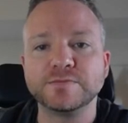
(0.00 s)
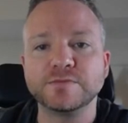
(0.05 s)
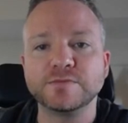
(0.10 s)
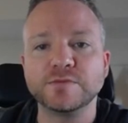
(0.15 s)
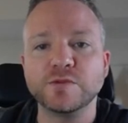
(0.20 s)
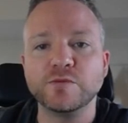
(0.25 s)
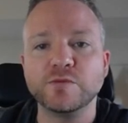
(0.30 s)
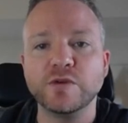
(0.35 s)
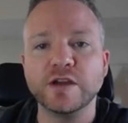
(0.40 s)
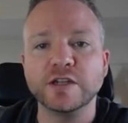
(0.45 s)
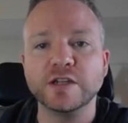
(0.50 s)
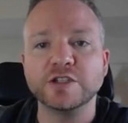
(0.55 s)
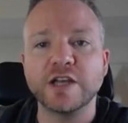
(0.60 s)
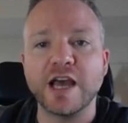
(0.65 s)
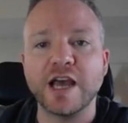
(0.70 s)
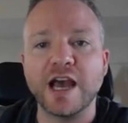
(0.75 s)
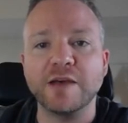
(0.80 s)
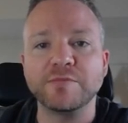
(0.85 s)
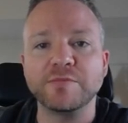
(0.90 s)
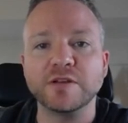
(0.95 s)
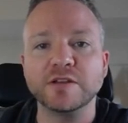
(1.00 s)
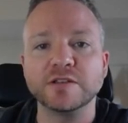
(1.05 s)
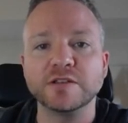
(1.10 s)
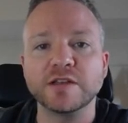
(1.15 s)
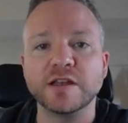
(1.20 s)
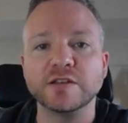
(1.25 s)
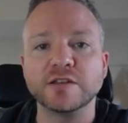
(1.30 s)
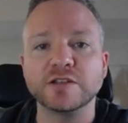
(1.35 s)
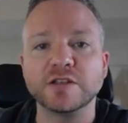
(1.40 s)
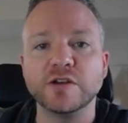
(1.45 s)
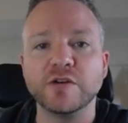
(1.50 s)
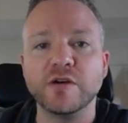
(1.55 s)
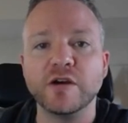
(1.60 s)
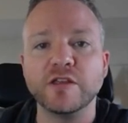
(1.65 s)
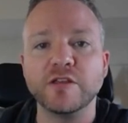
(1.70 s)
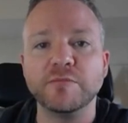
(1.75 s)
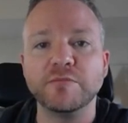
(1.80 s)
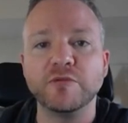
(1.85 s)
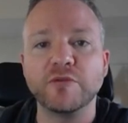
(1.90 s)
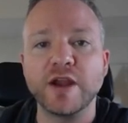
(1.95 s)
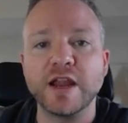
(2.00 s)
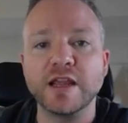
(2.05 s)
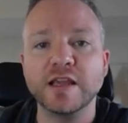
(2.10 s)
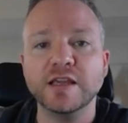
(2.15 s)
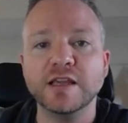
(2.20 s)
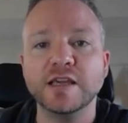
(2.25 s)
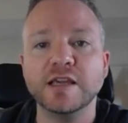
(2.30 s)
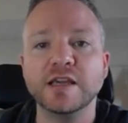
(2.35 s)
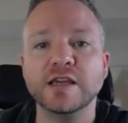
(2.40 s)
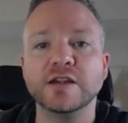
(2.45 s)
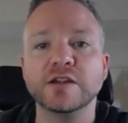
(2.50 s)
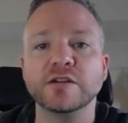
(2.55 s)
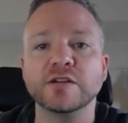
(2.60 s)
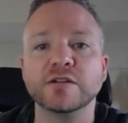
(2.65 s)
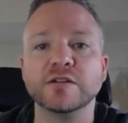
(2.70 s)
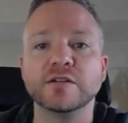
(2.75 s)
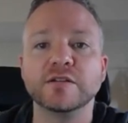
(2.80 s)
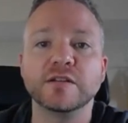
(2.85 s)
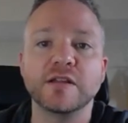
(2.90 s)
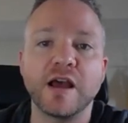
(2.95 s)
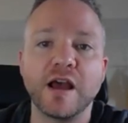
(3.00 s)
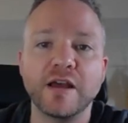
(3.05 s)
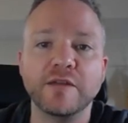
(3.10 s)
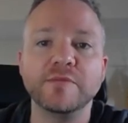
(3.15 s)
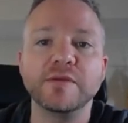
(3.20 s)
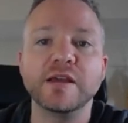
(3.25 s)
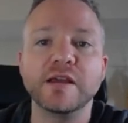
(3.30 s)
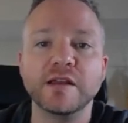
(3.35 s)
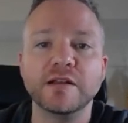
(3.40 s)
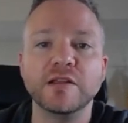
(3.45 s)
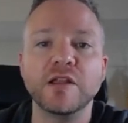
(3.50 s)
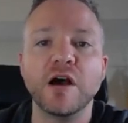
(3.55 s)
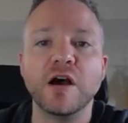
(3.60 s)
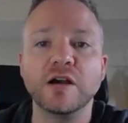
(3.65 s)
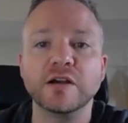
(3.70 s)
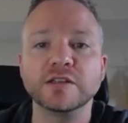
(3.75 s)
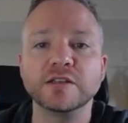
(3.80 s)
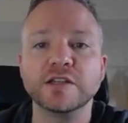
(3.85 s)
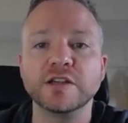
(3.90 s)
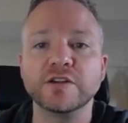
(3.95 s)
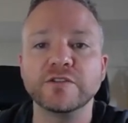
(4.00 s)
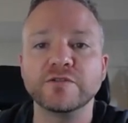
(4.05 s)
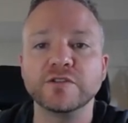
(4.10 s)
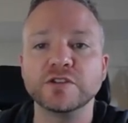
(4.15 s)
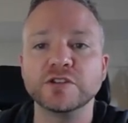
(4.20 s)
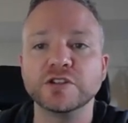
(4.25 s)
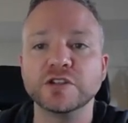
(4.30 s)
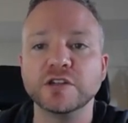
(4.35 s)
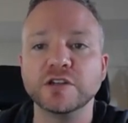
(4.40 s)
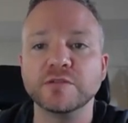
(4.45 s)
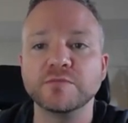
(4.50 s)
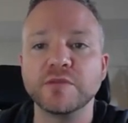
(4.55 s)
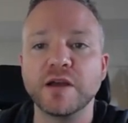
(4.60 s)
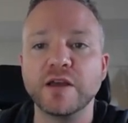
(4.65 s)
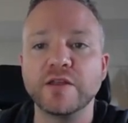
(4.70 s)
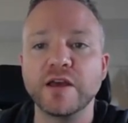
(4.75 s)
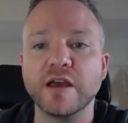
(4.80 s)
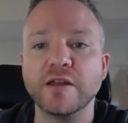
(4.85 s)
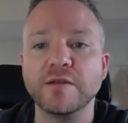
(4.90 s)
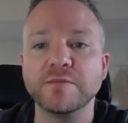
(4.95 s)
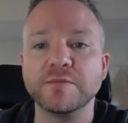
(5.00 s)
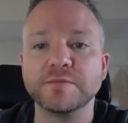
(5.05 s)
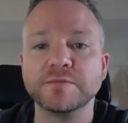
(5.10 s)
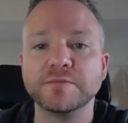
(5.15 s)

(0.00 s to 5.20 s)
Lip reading: which happens. And so on the break here, I'd be in longs here for sure by then.